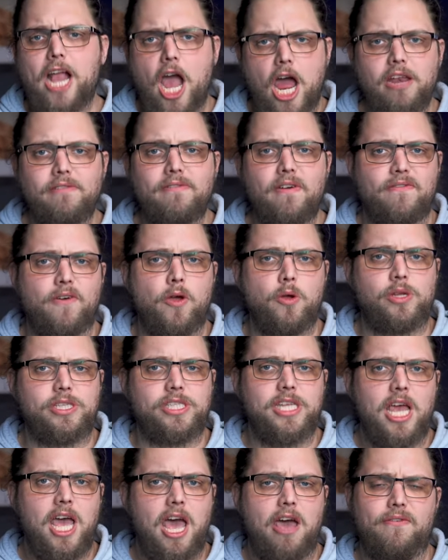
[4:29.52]
It kind of
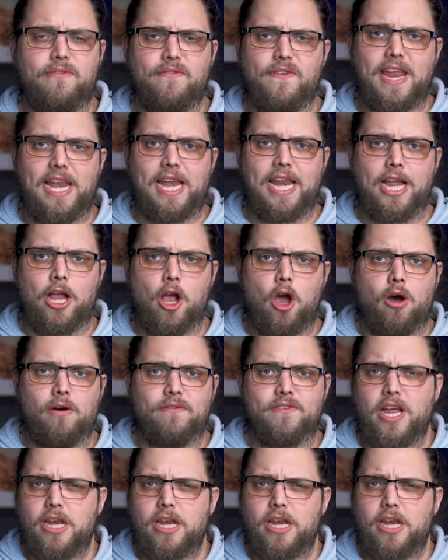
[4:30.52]
evokes a feeling of